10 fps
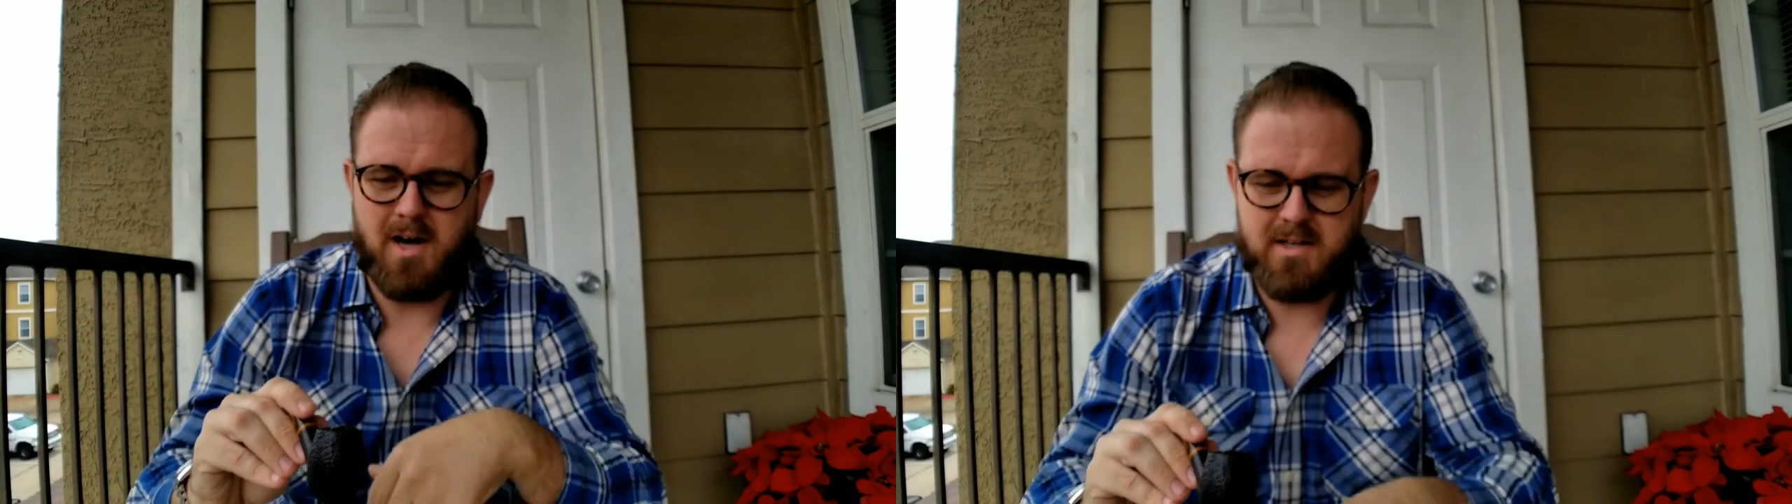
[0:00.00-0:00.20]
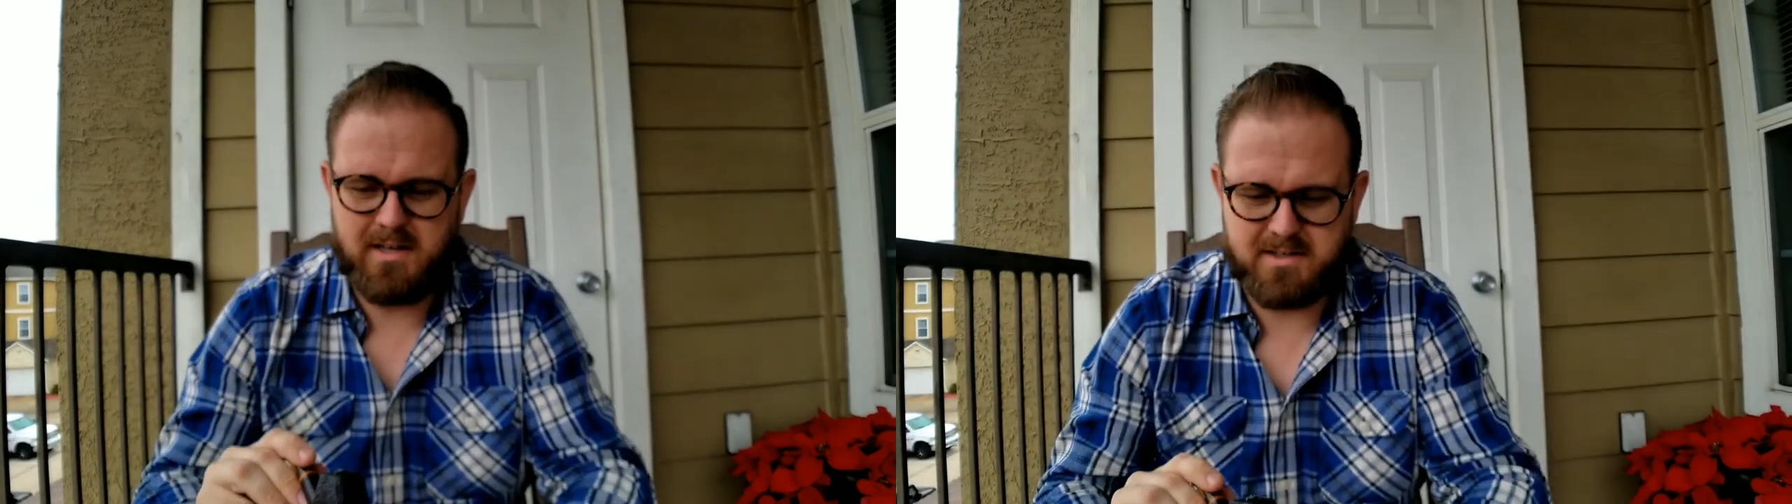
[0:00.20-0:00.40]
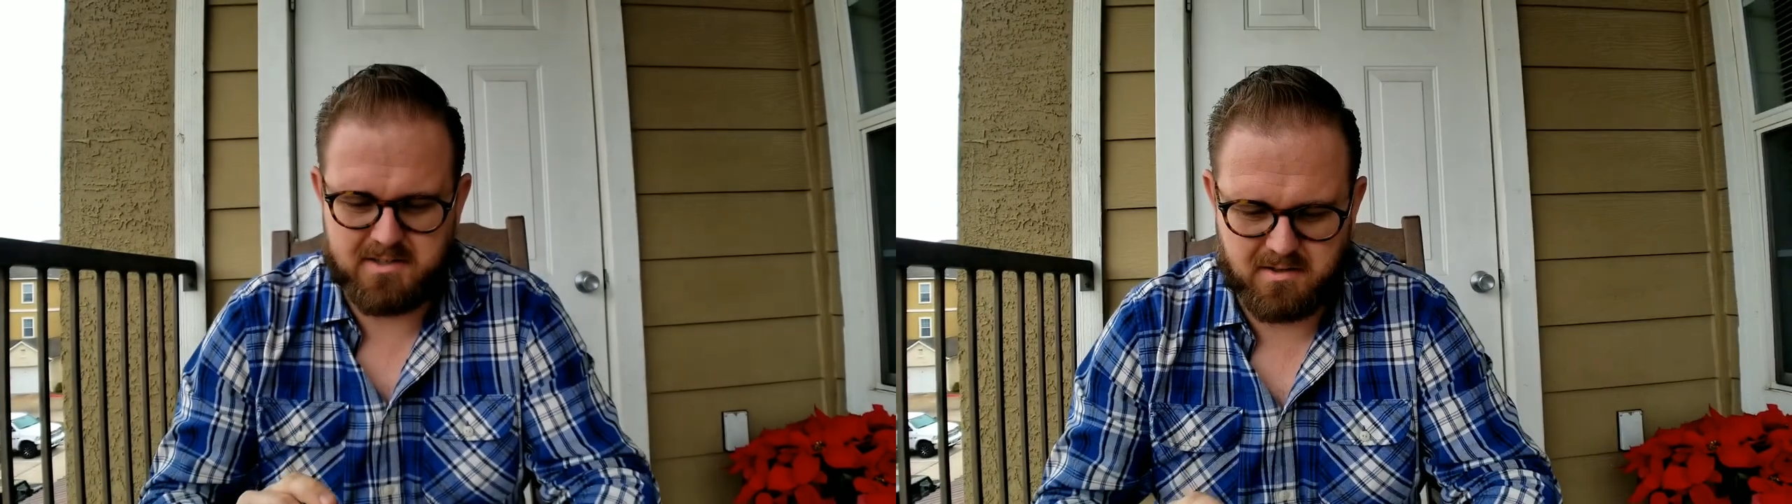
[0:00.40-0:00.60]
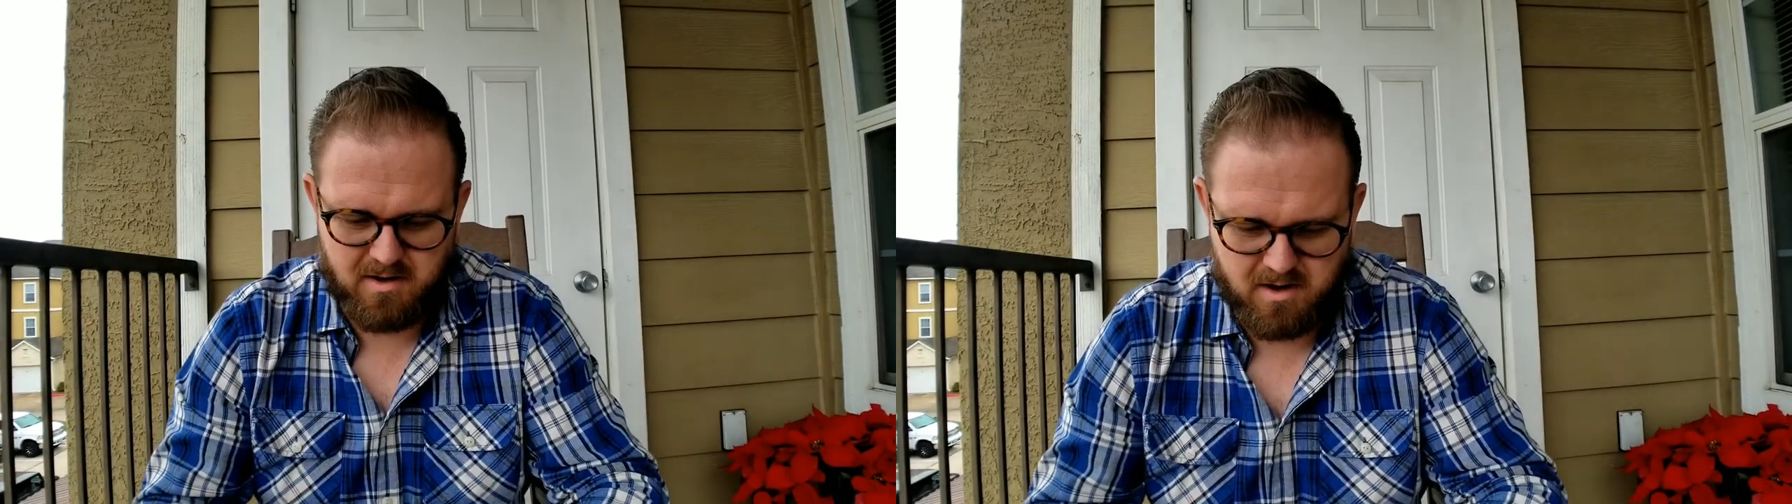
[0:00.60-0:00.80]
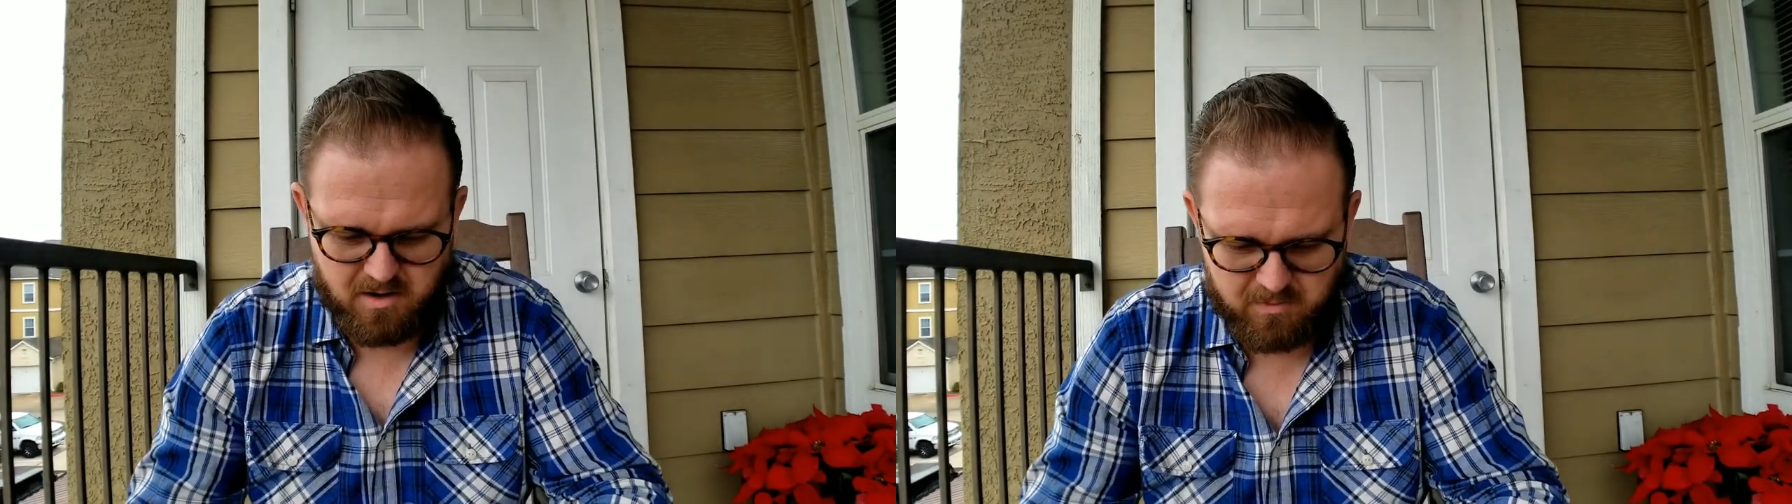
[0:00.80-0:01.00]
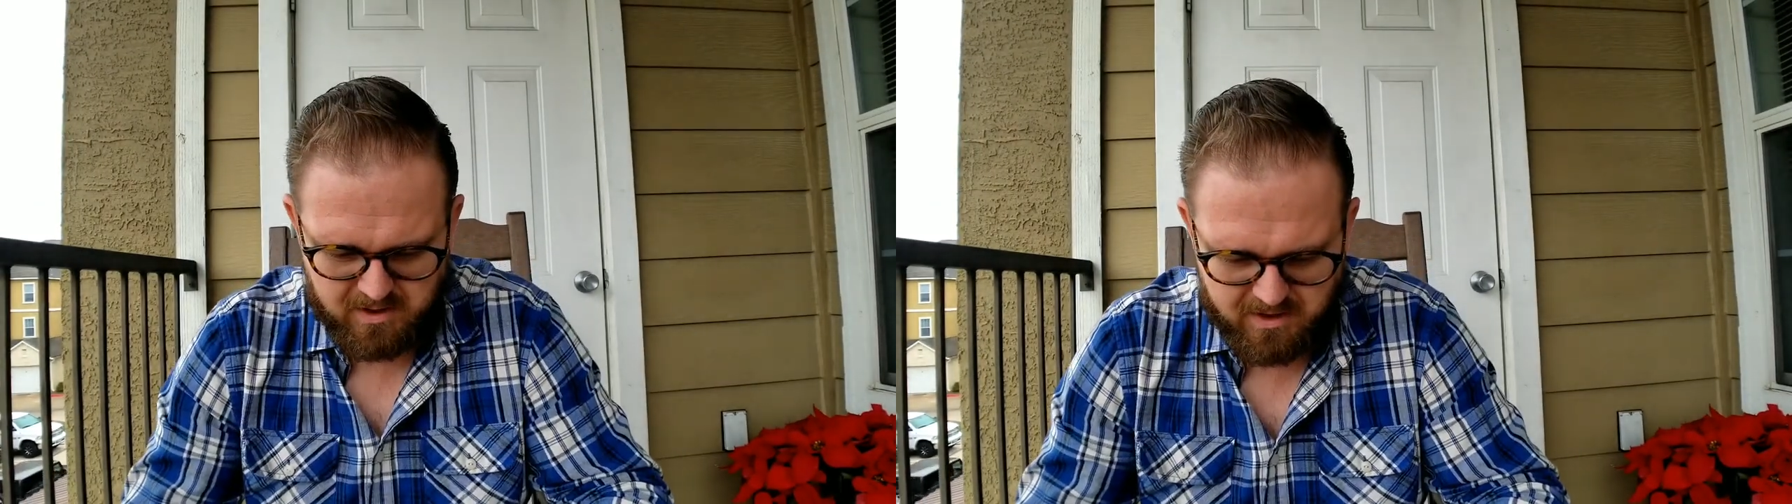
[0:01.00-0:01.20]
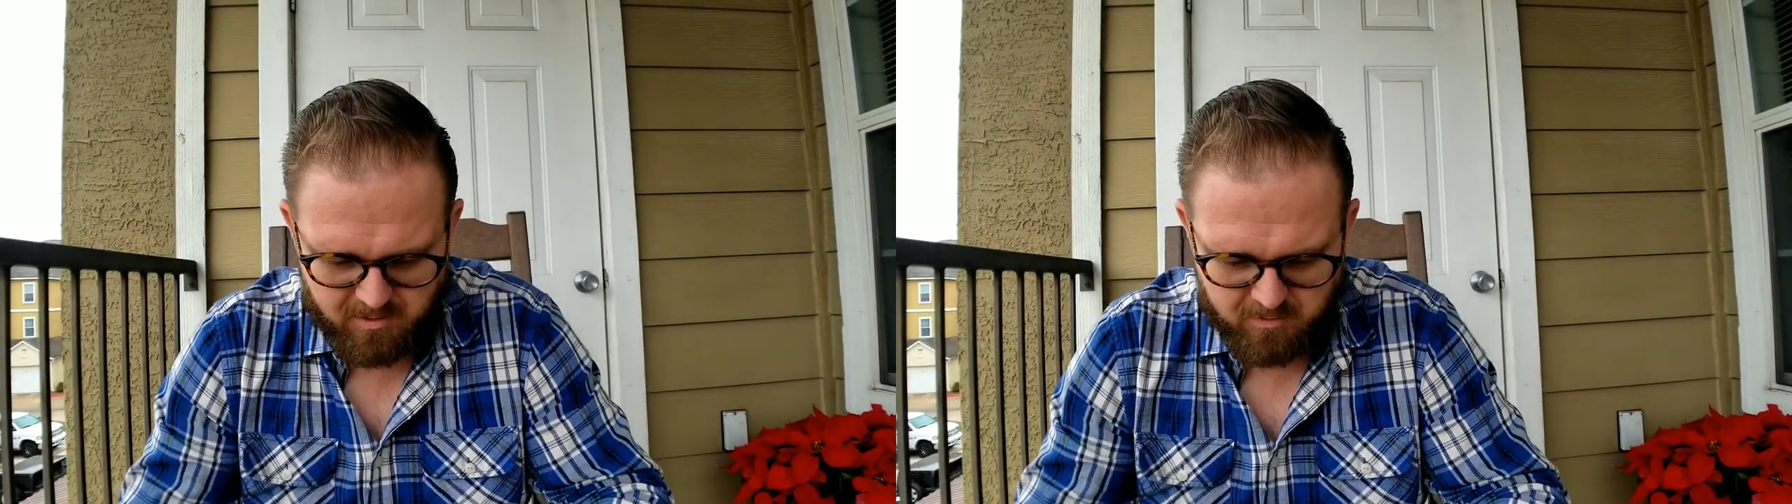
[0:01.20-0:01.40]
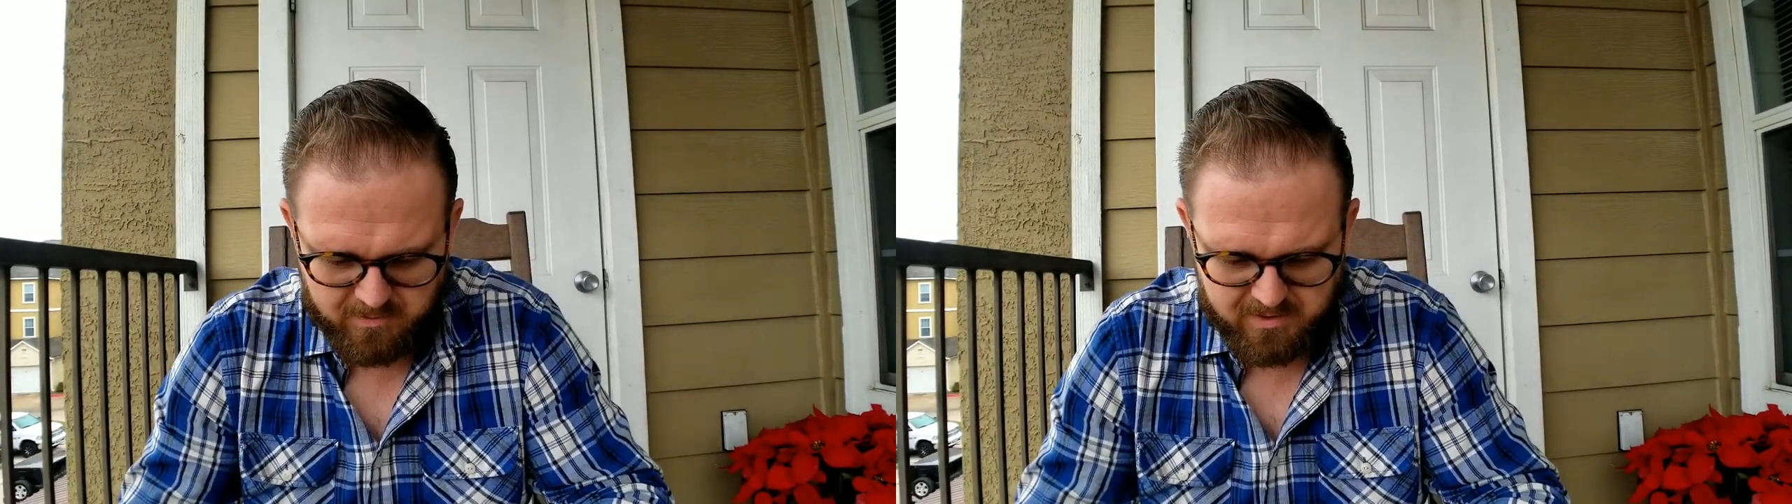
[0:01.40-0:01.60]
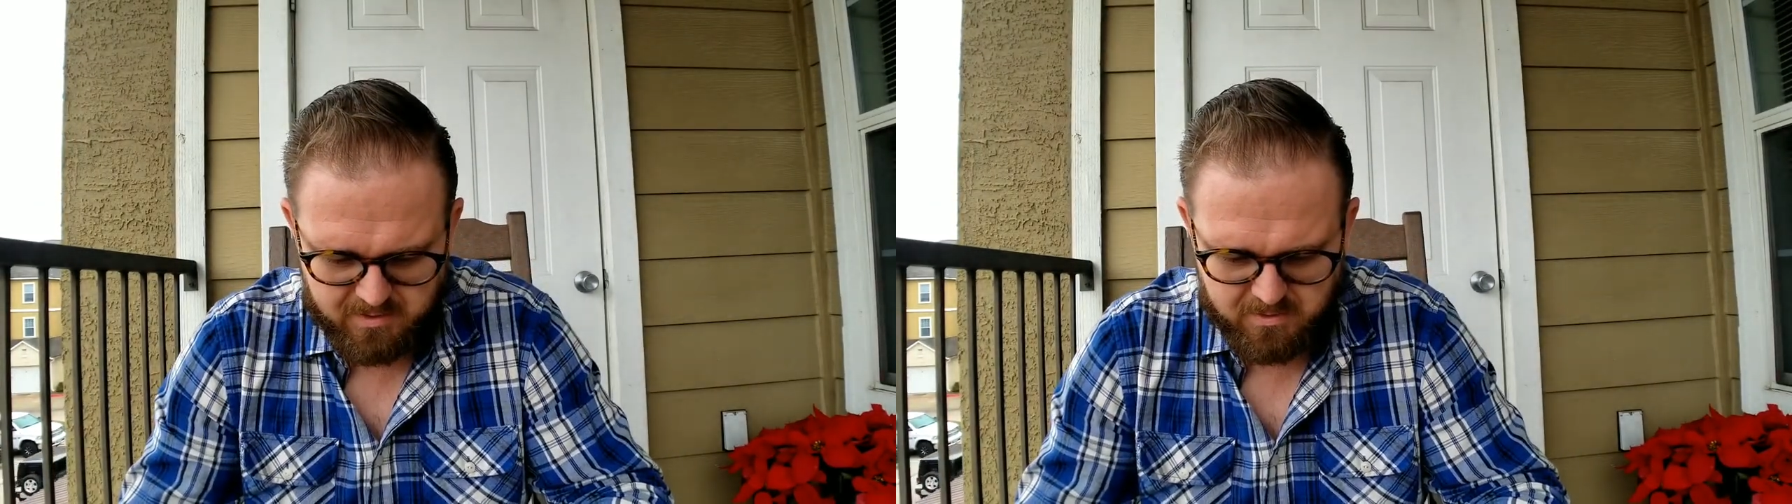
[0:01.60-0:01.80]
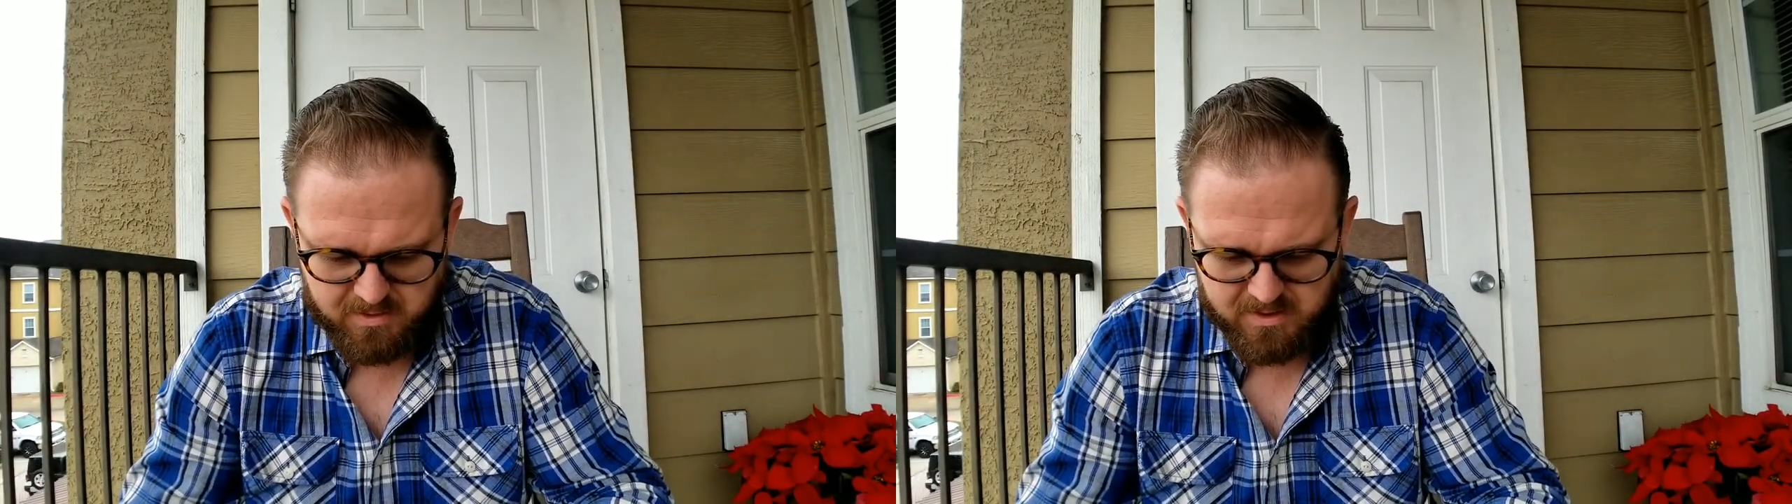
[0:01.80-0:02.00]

unlike a cigar, what I normally do